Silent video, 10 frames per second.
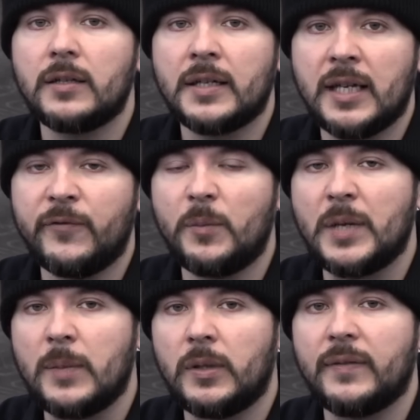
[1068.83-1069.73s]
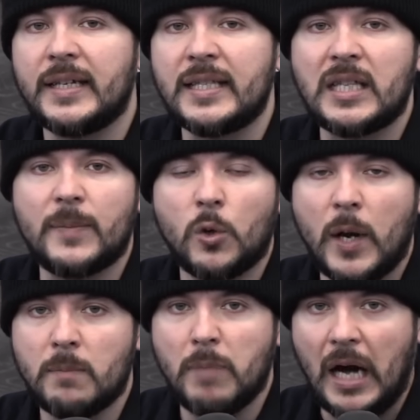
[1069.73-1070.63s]
and evil people if it gets them a quick
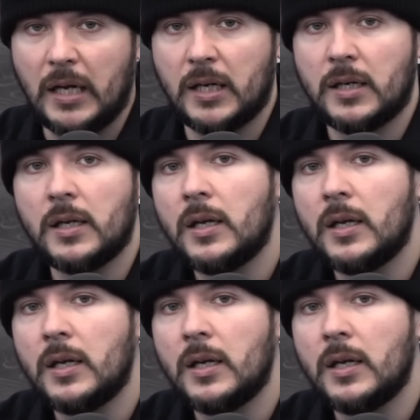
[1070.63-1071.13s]
buck.